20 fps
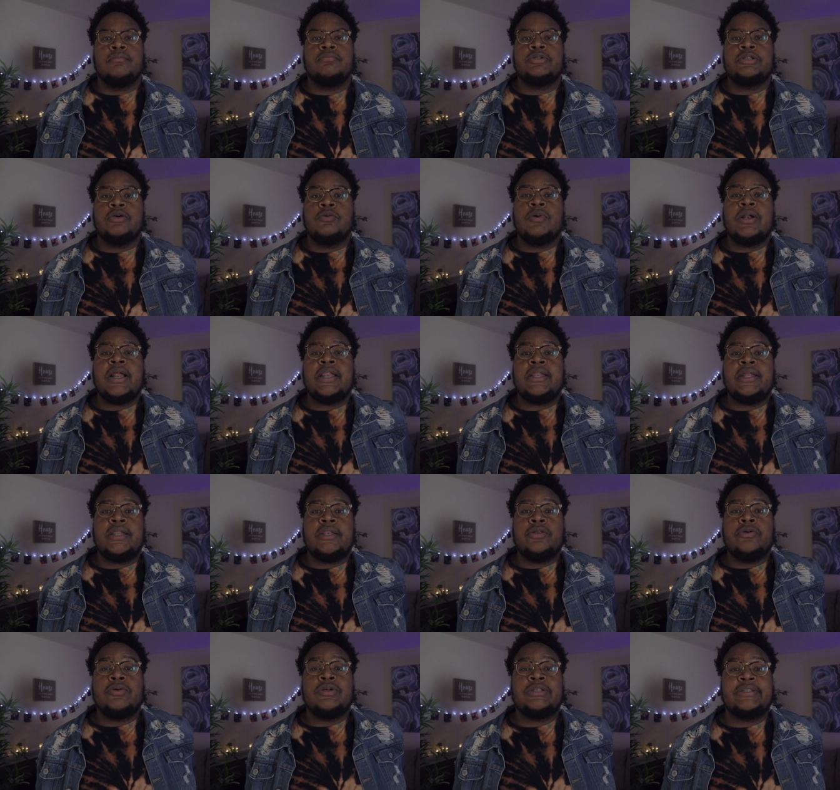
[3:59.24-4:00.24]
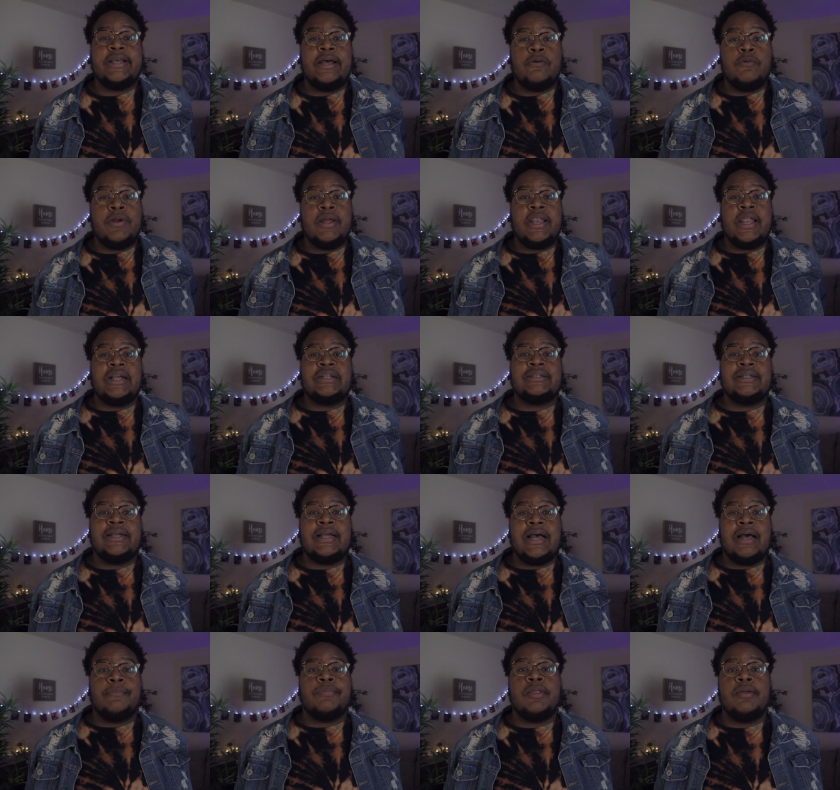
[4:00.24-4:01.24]
So what I did do is I went and actually
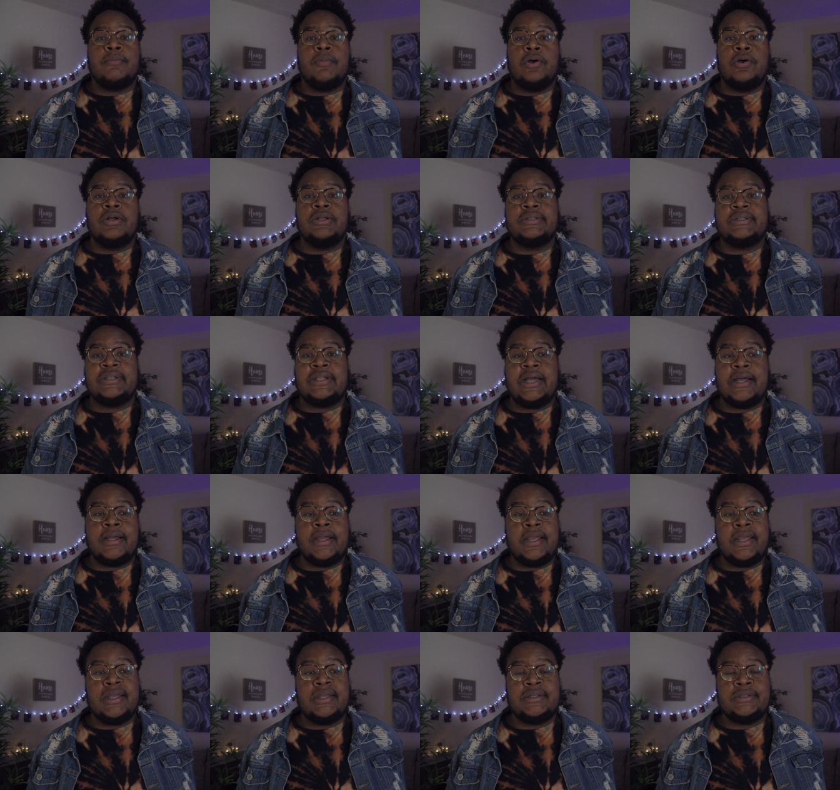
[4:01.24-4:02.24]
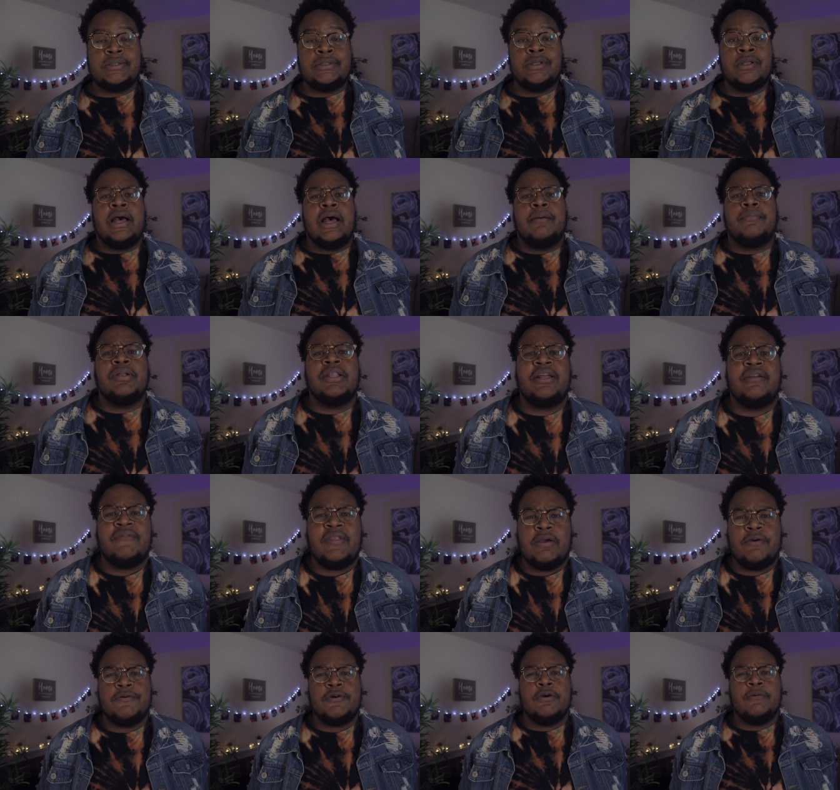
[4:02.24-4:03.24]
copped them on StockX. I believe
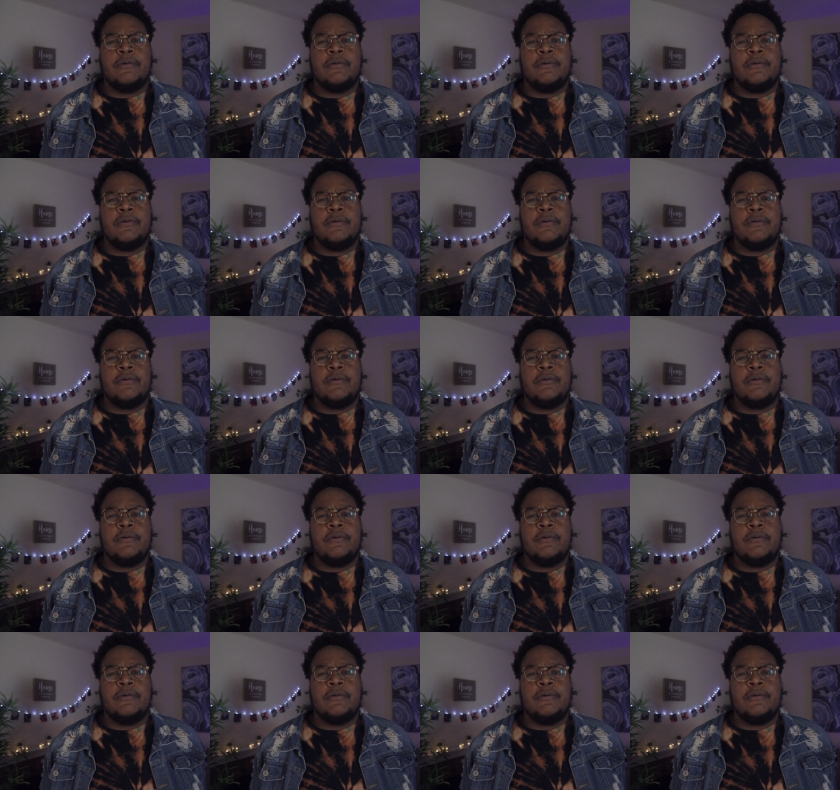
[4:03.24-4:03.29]
they were